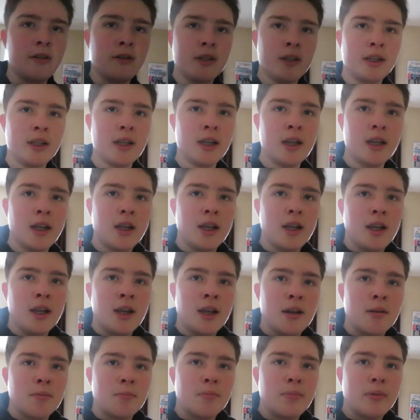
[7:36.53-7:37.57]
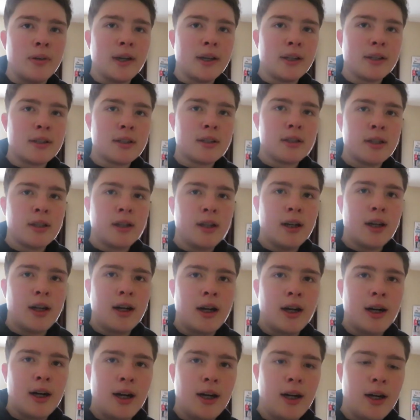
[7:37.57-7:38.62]
doing, but
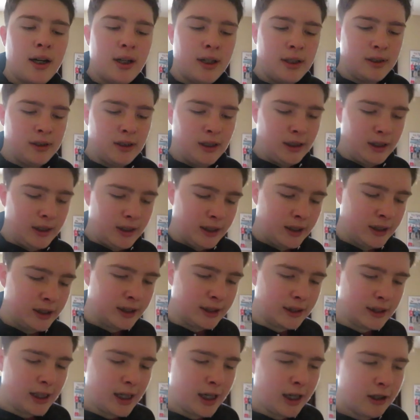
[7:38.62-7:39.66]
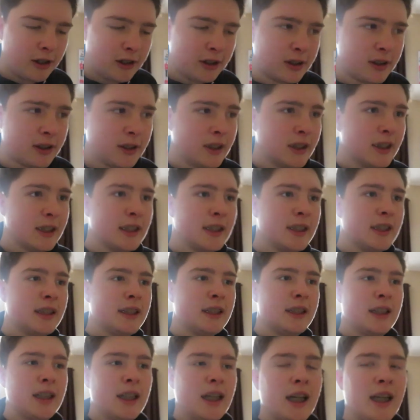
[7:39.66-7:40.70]
uh, I'll,
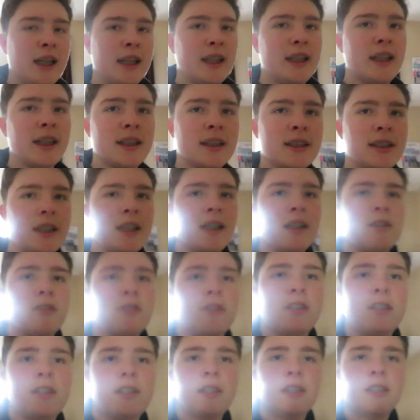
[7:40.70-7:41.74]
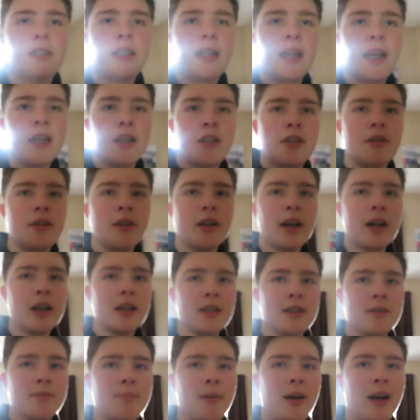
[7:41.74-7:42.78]
I guess I'll catch you
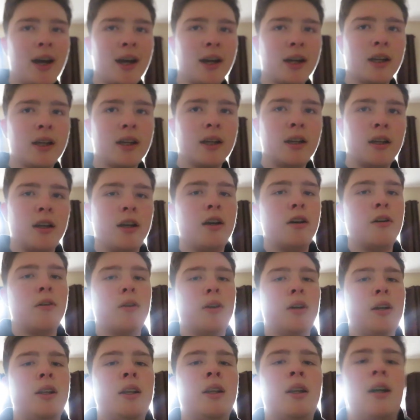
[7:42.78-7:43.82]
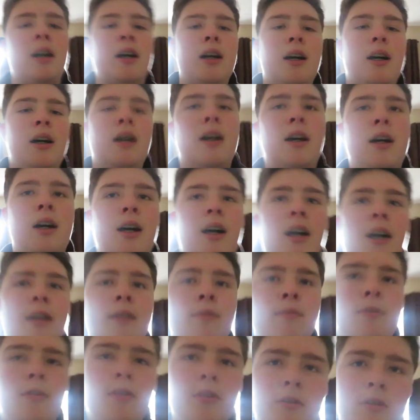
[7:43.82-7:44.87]
guys back when uh,
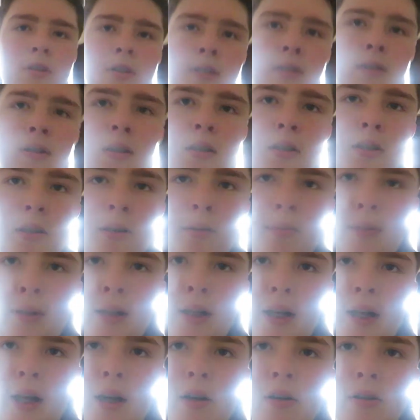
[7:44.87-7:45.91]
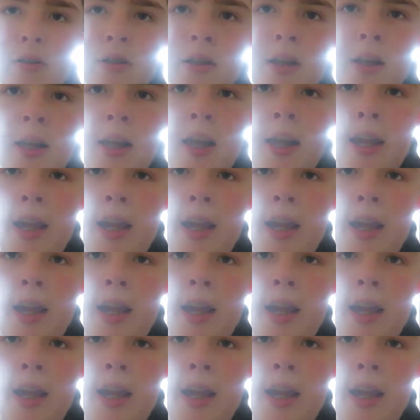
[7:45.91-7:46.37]
I'm doing something else,